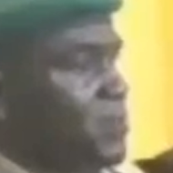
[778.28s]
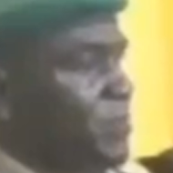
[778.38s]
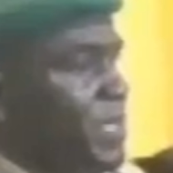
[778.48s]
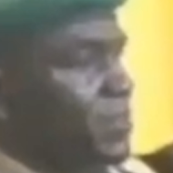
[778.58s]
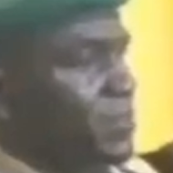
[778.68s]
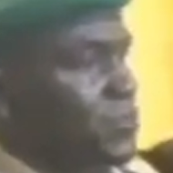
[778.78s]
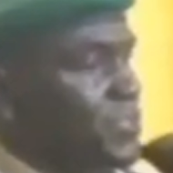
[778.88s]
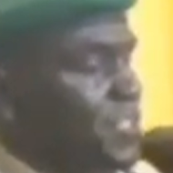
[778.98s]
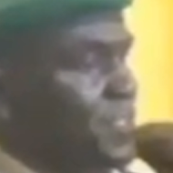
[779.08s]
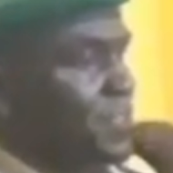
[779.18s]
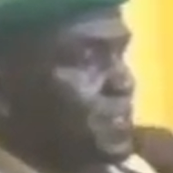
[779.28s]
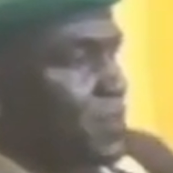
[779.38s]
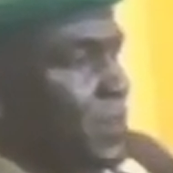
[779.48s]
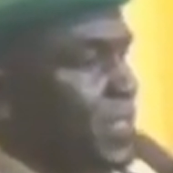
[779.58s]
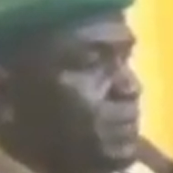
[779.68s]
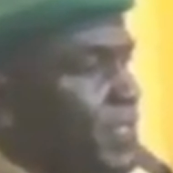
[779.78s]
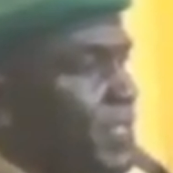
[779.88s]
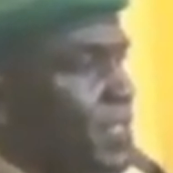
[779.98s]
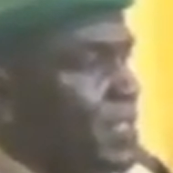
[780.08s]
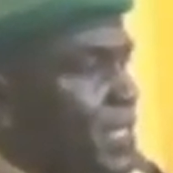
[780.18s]
to ensure the
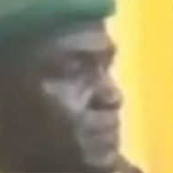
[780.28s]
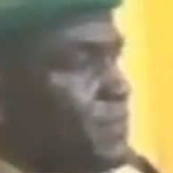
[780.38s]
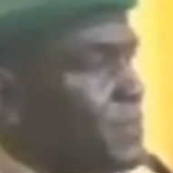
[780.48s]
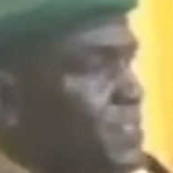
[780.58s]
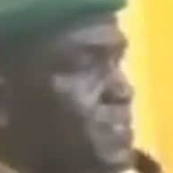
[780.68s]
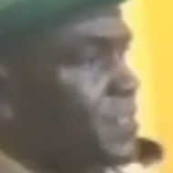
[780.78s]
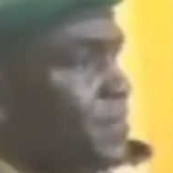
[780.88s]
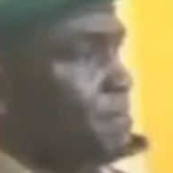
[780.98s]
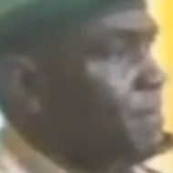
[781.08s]
safety and security of the